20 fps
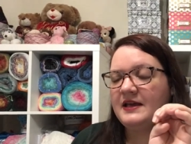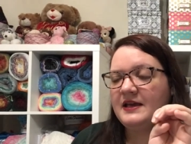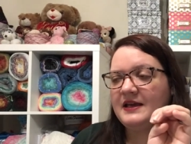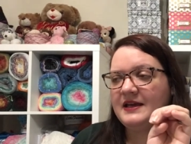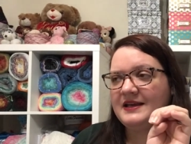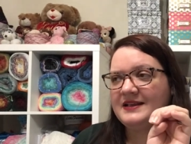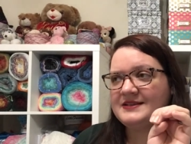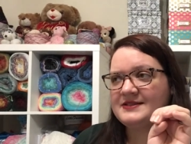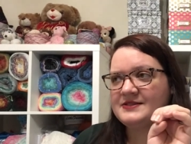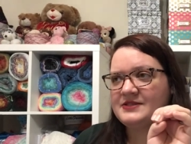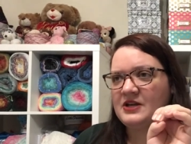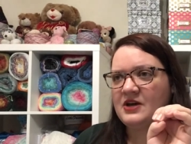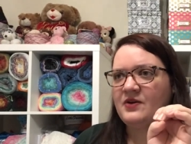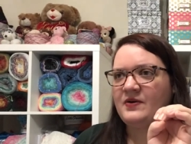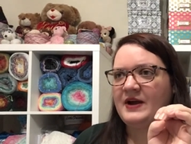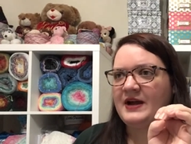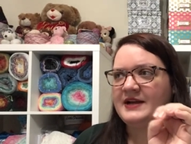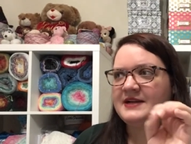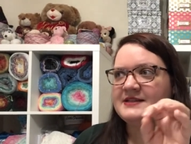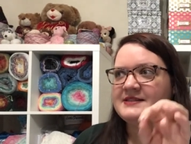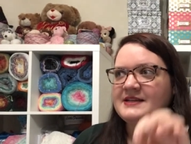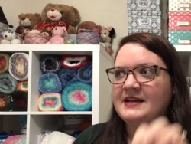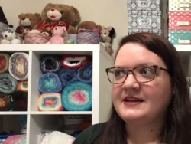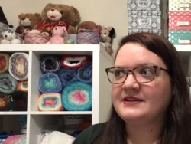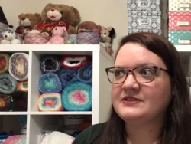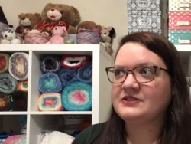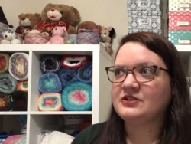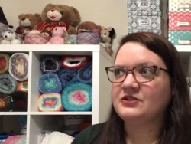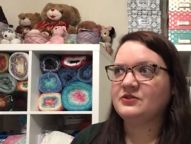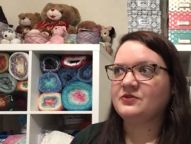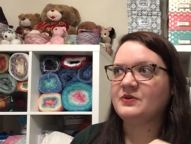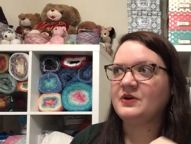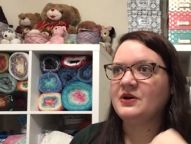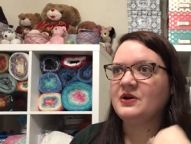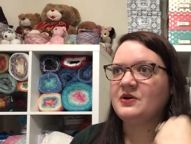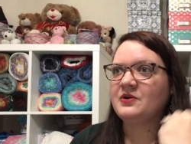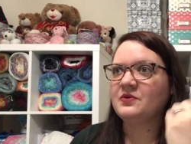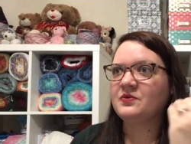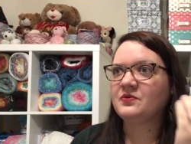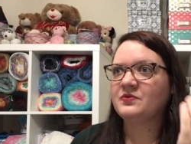And so I decided to
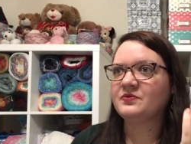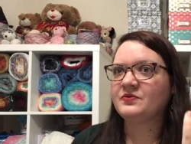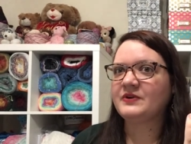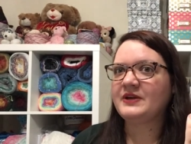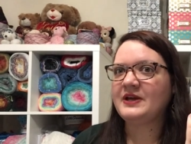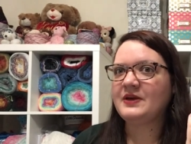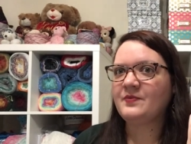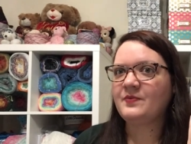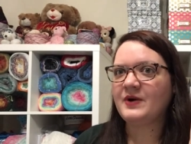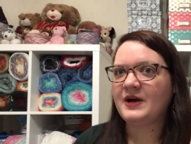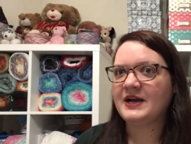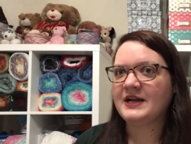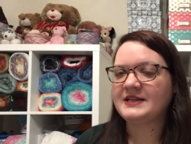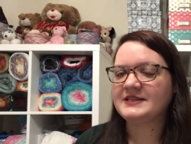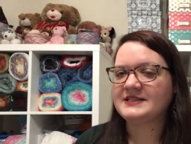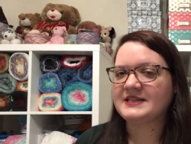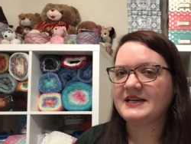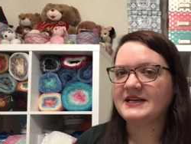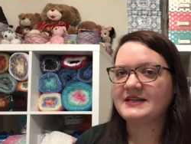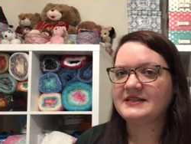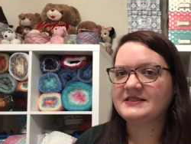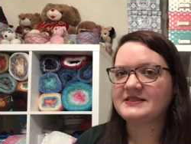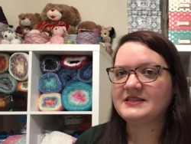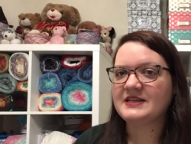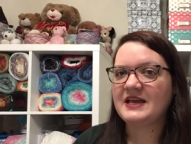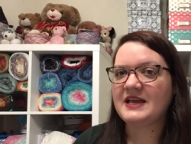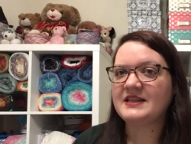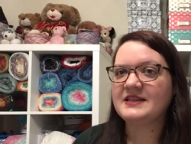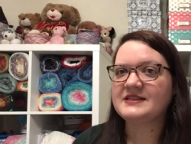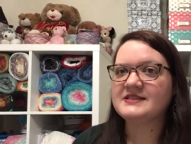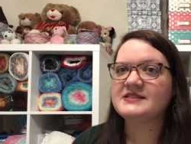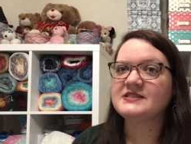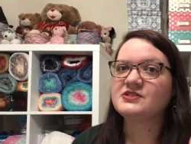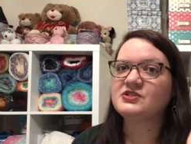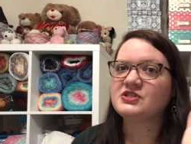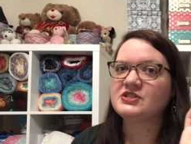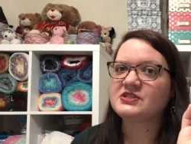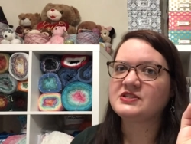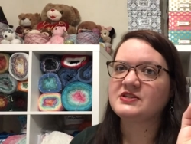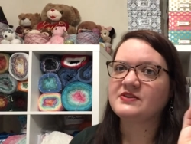rewind it, and this is
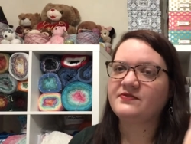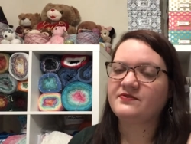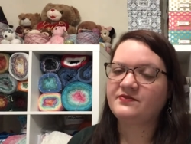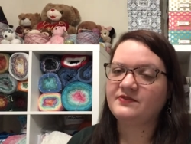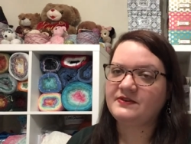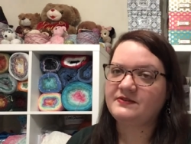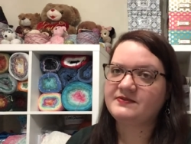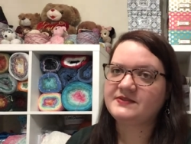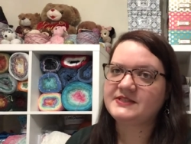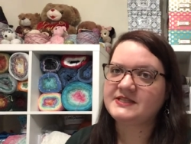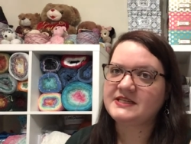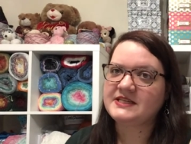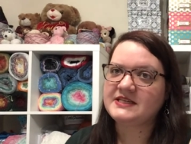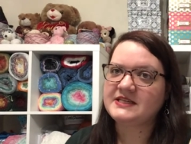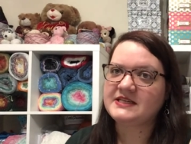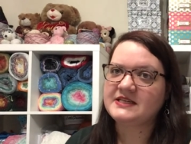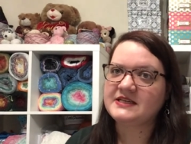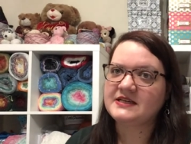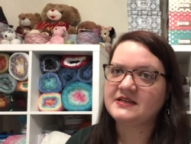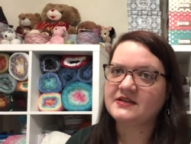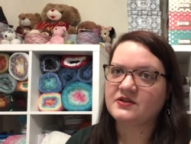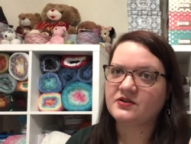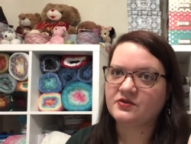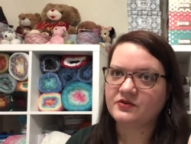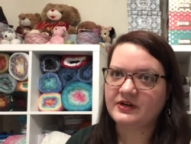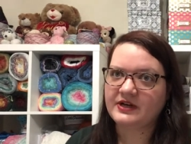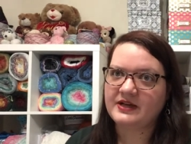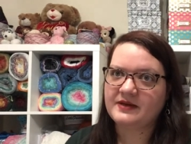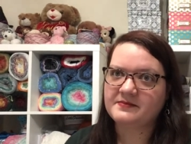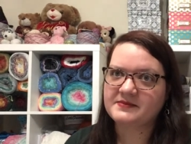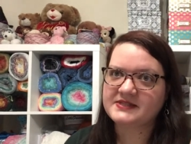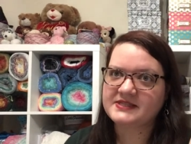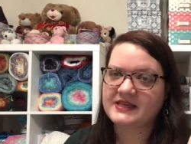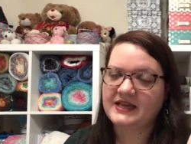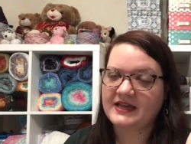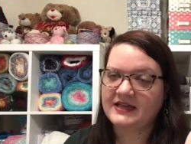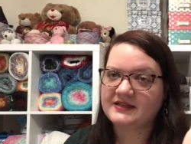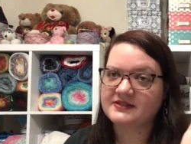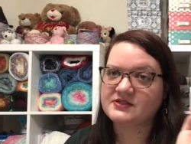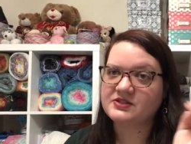just a 50 gram
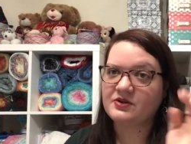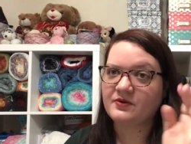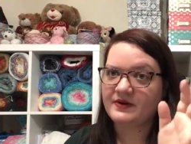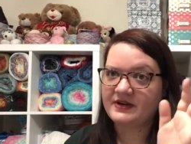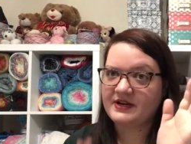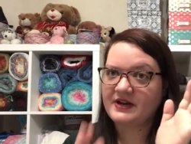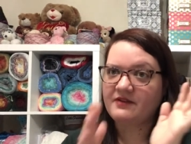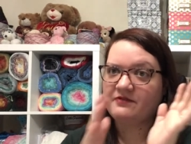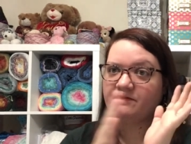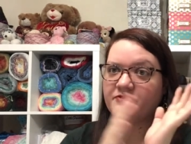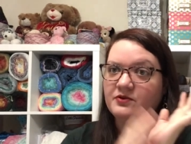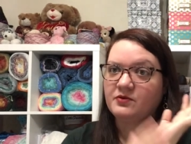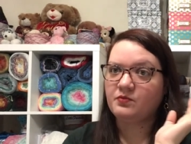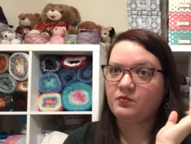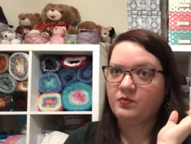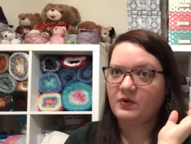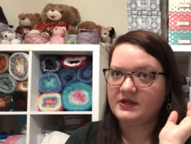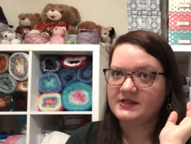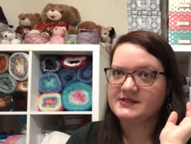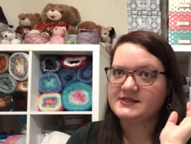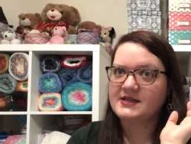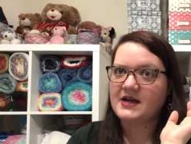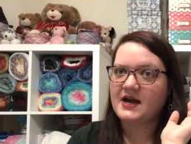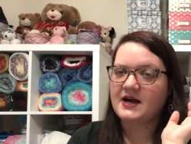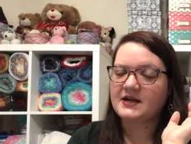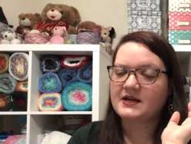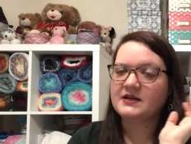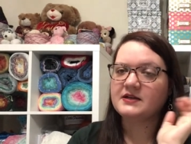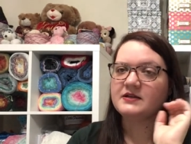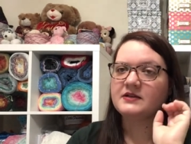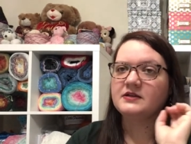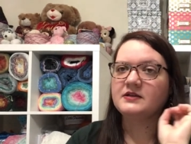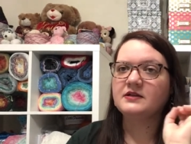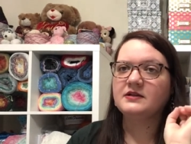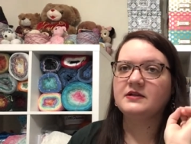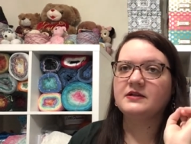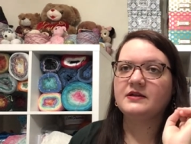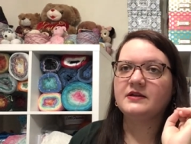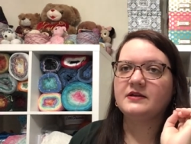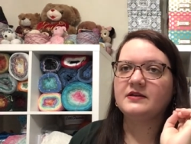skein, so enough for one sock.
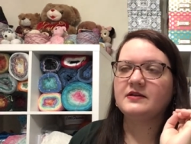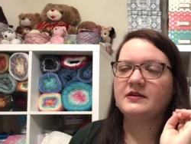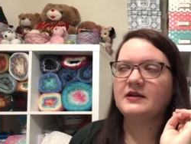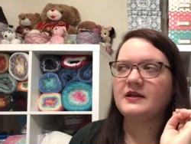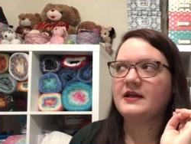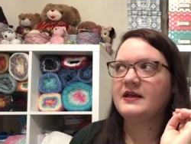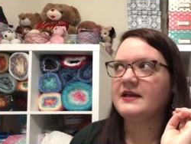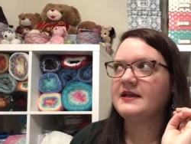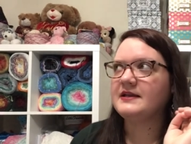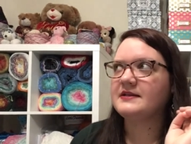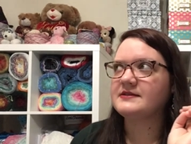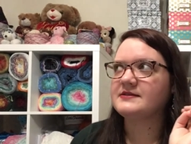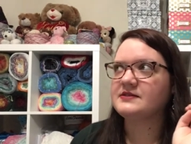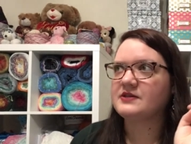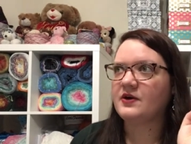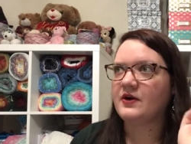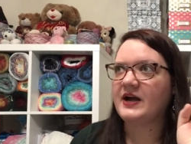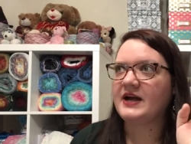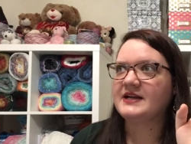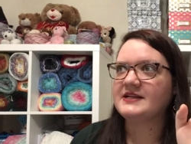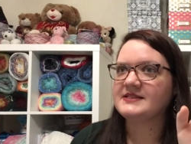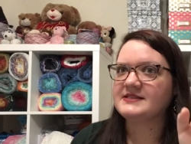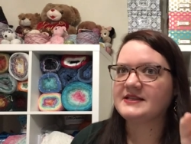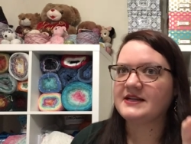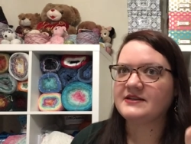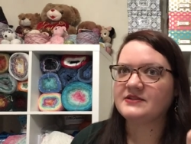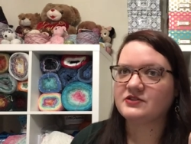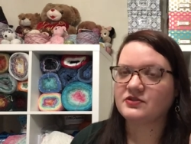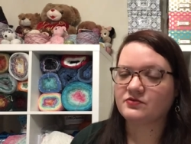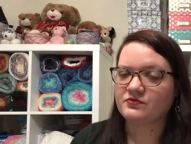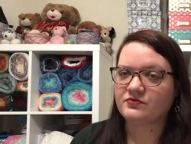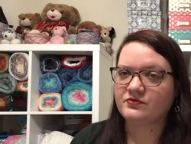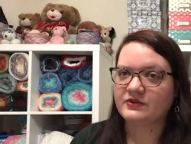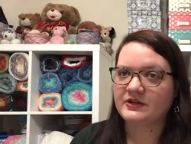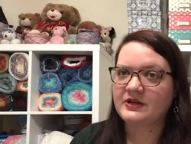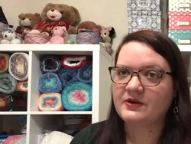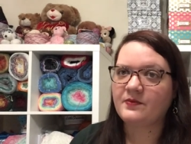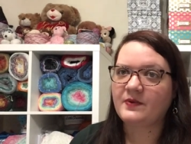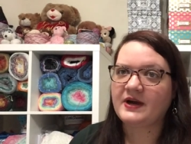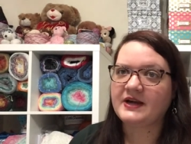And so I decided to
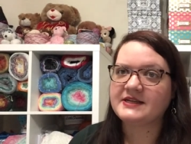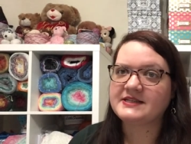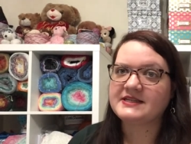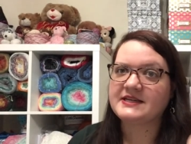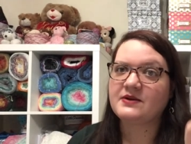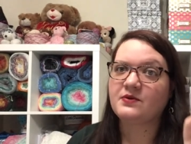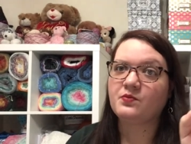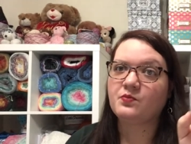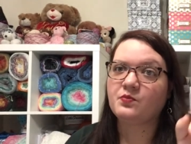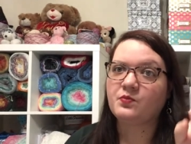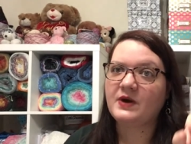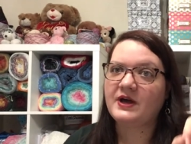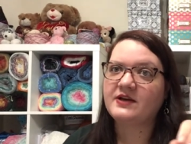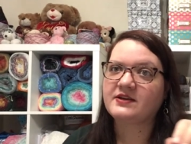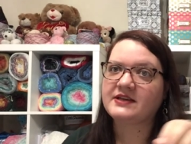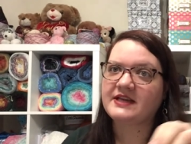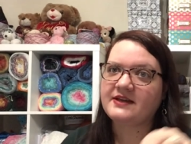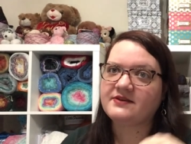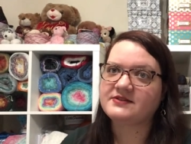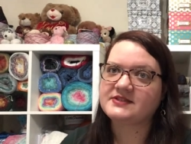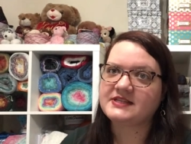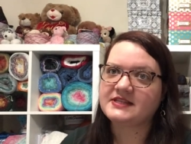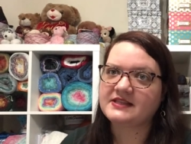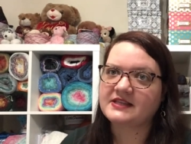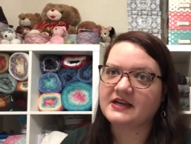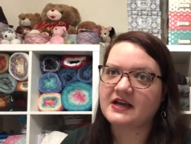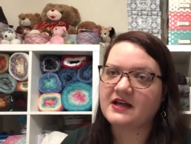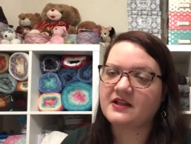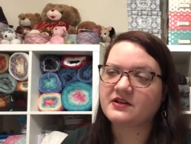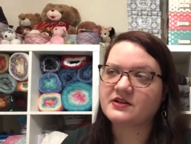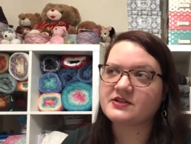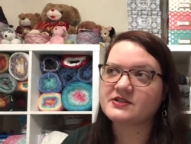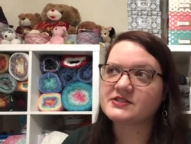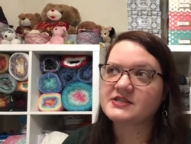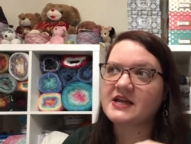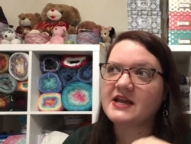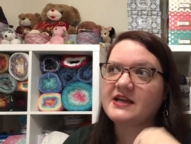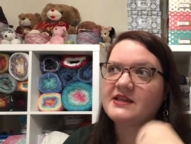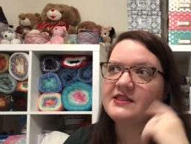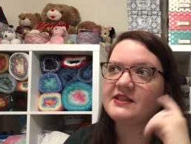rewind it while counting the colors,
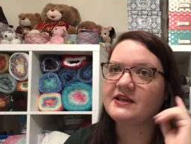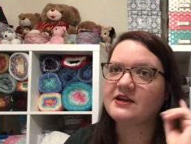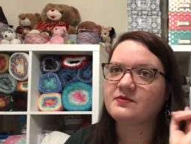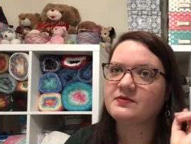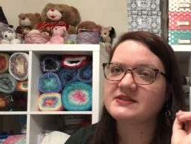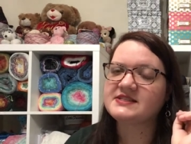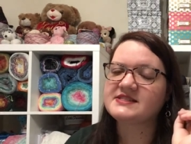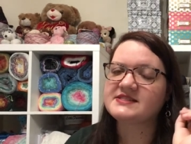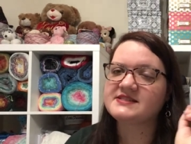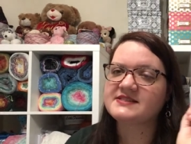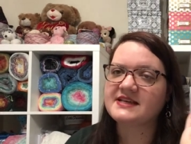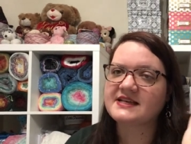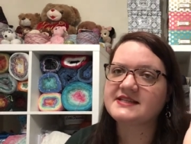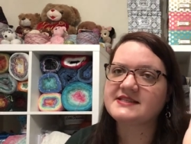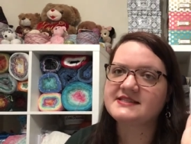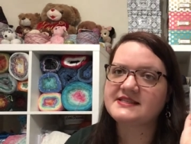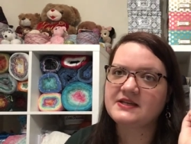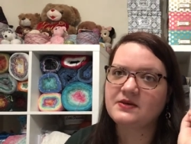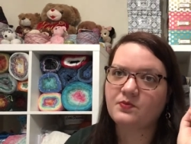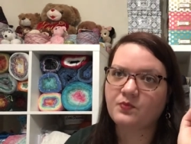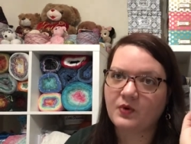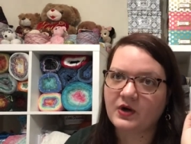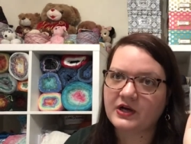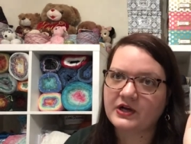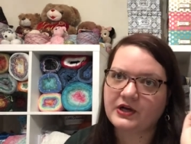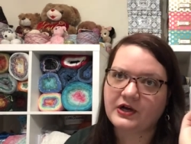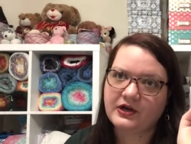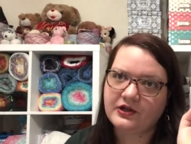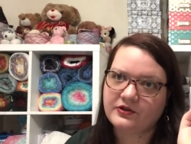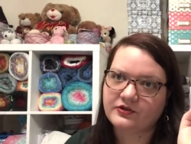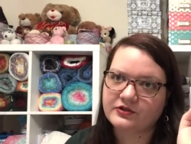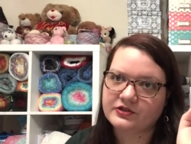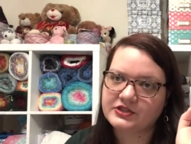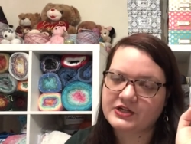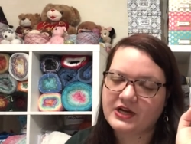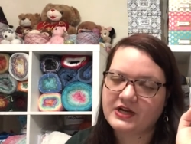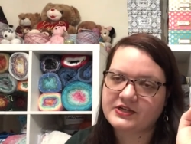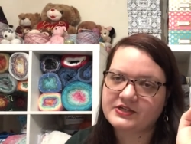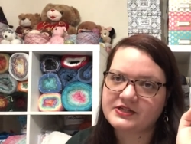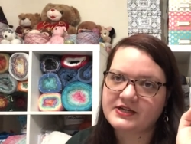and there was 61 color
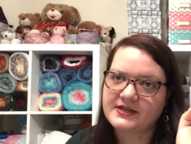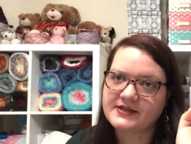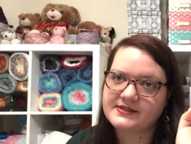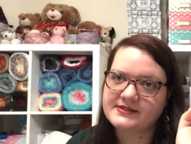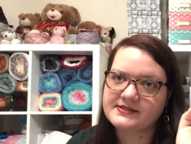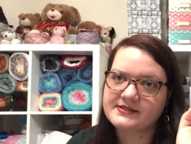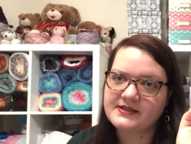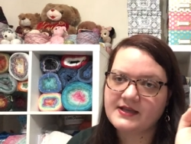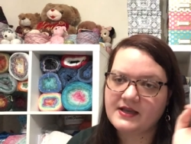changes.